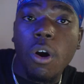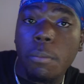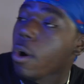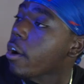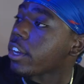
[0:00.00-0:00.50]

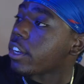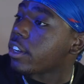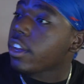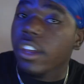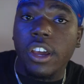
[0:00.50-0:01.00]

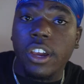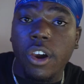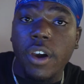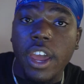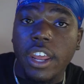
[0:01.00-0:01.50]
Omarion
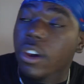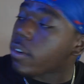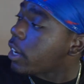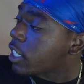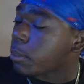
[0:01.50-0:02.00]
go ahead and go
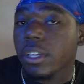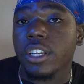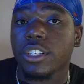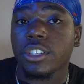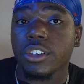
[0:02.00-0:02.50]
explain
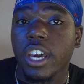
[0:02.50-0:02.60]
it to you